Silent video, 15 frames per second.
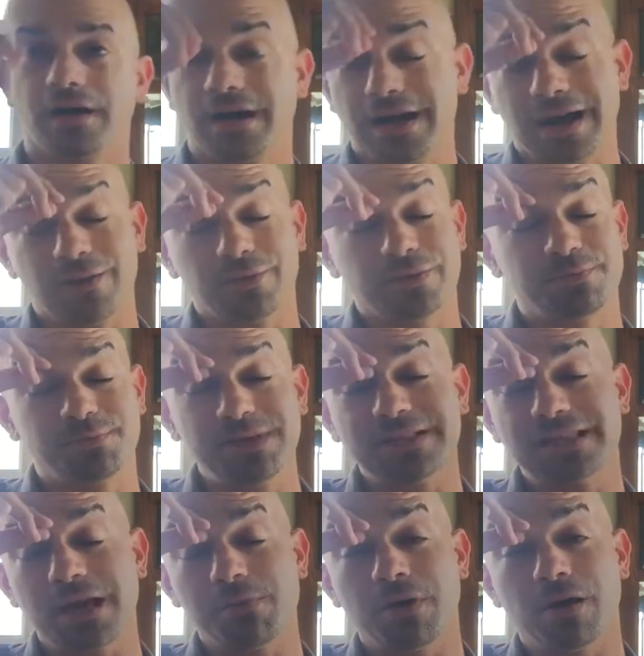I would
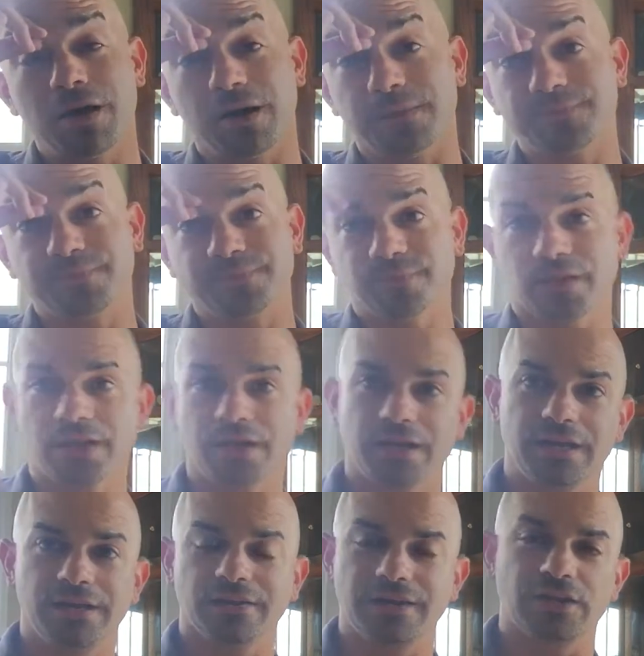beat them up
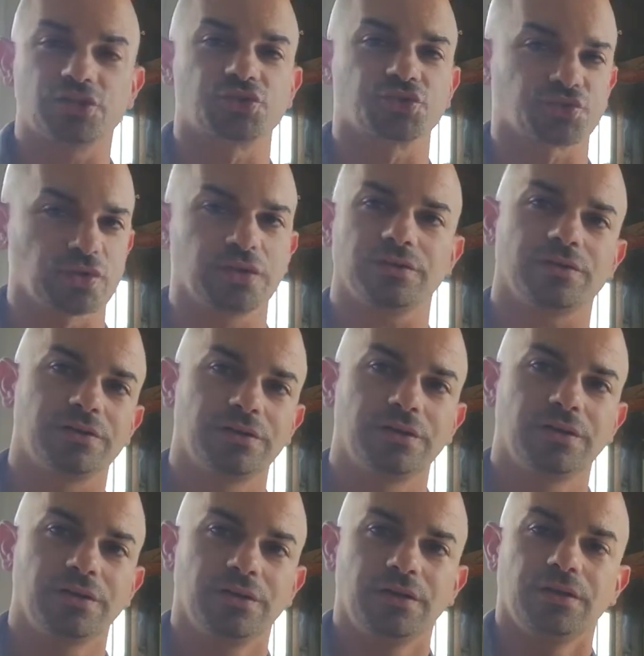in a drill.
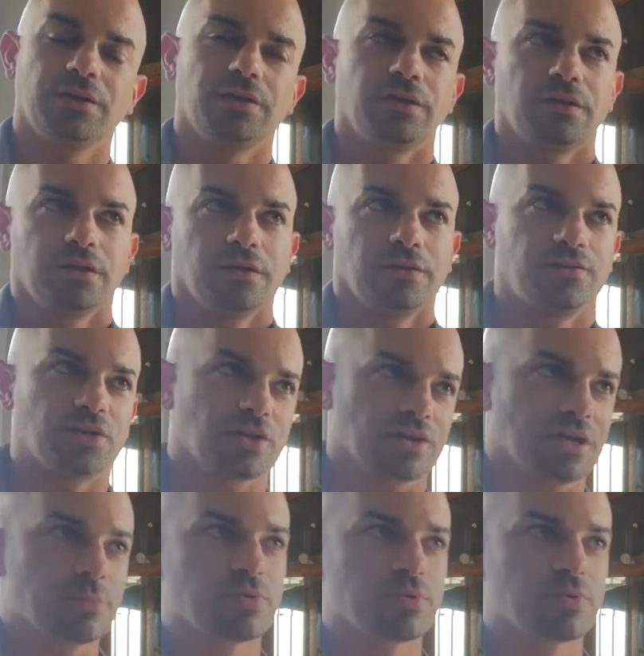If you're going to